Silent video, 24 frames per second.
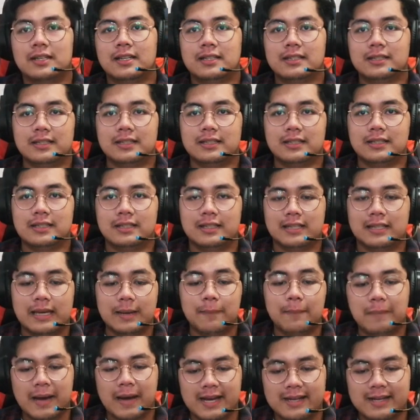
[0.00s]
the
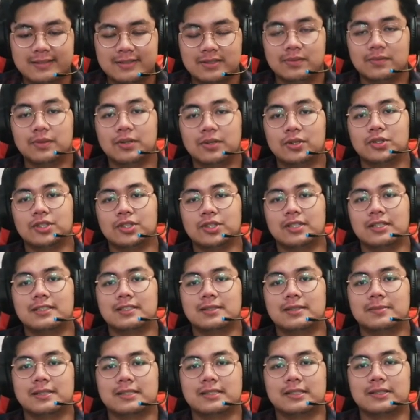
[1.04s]
impacts of
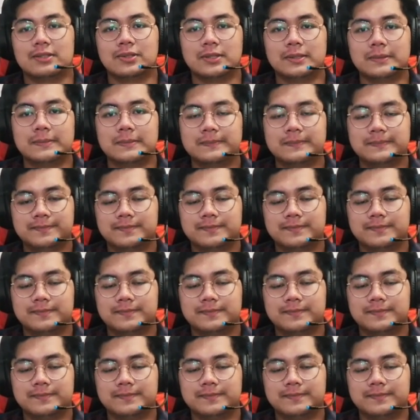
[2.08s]
colonialism as a whole.